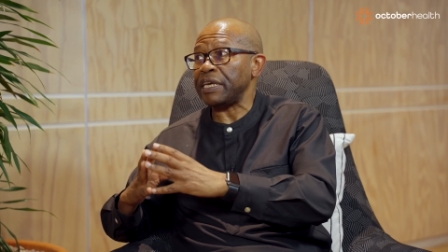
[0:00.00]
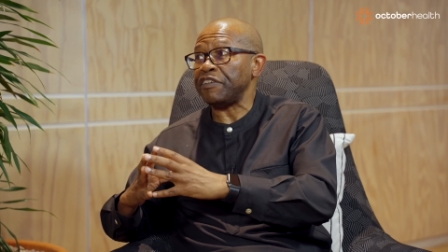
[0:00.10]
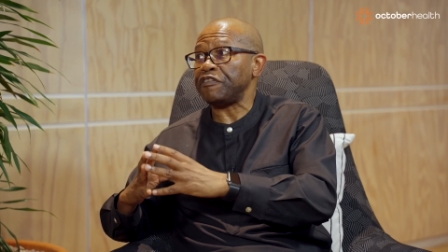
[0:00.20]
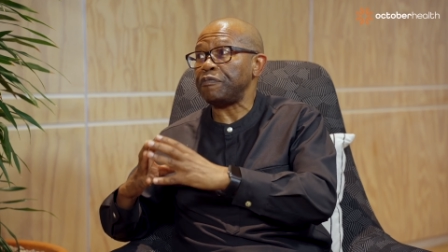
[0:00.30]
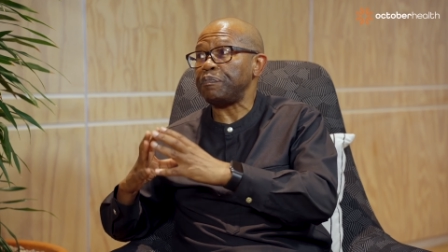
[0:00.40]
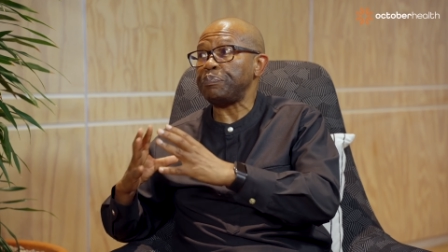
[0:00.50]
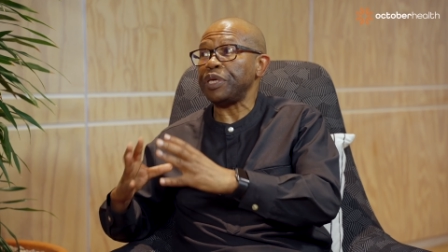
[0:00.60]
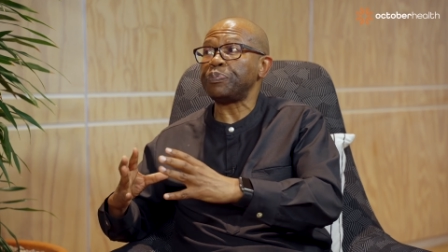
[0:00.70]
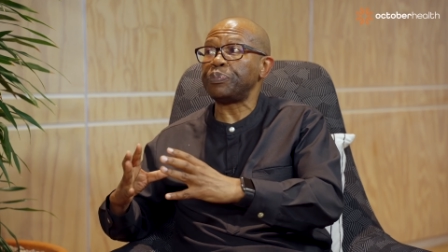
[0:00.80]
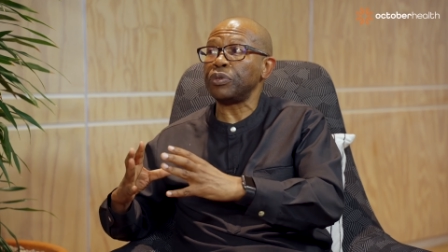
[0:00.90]
if
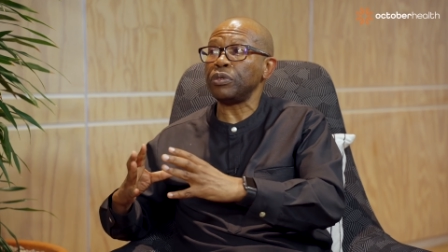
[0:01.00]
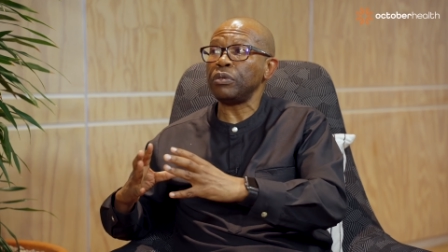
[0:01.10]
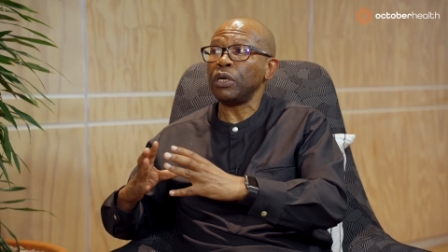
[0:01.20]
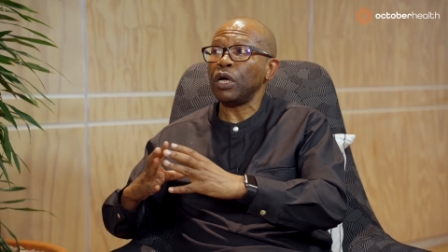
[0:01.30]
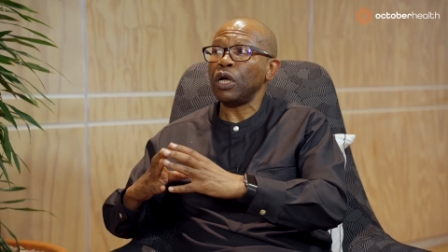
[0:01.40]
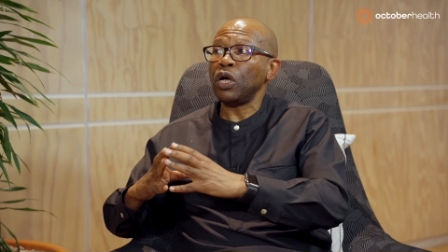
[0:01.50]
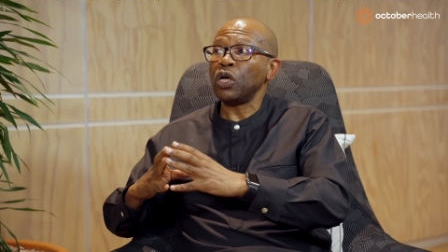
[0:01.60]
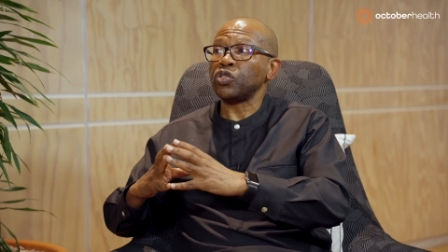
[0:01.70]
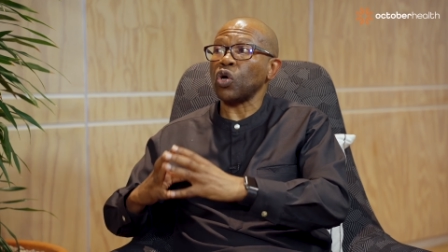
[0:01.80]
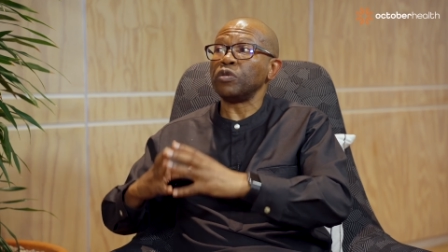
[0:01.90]
people
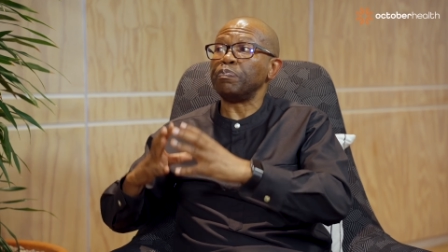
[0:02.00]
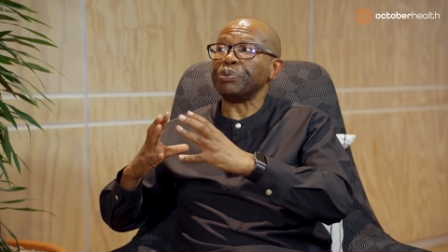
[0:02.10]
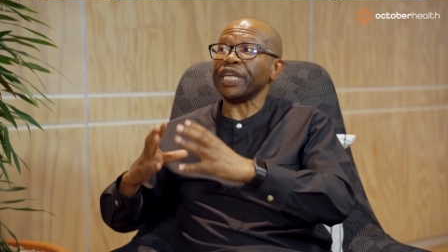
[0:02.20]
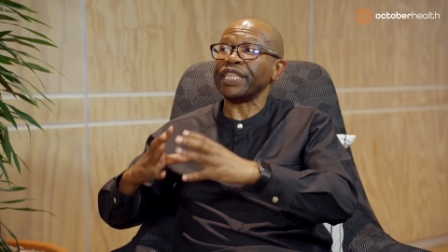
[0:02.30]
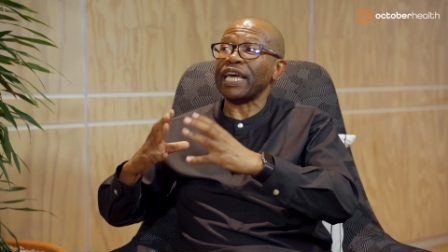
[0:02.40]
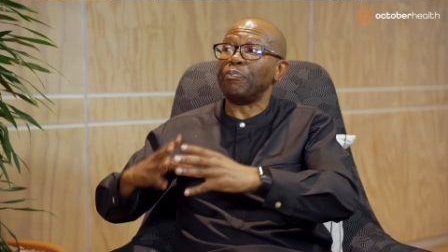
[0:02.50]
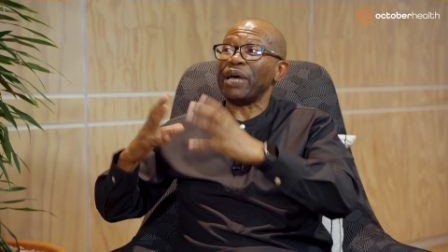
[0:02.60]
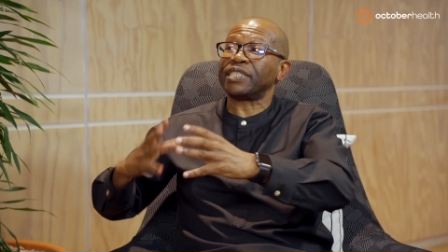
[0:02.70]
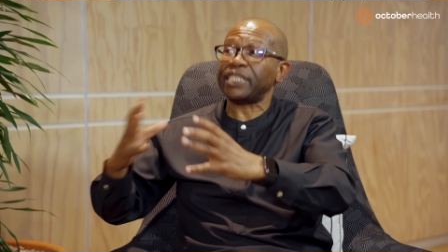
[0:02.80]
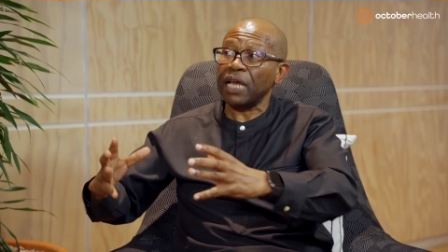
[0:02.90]
don't bring their
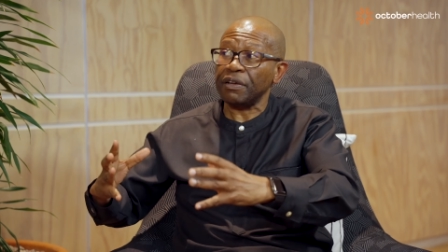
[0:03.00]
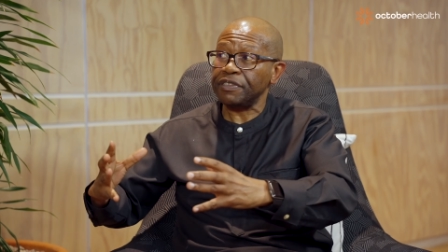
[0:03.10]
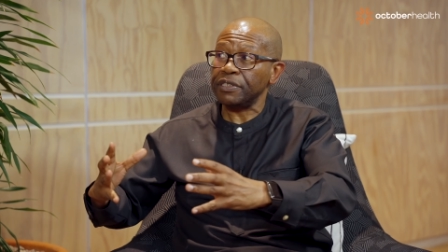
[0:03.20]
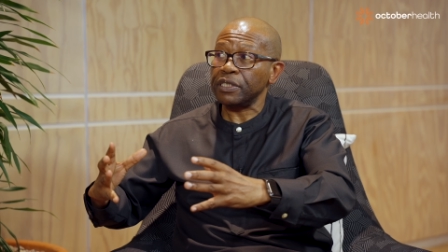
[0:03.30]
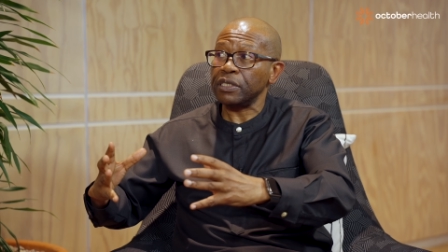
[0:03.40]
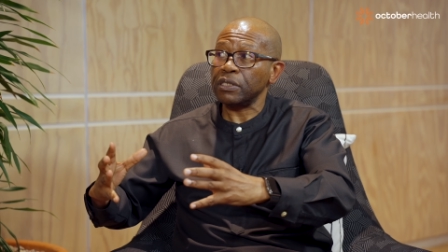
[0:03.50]
best selves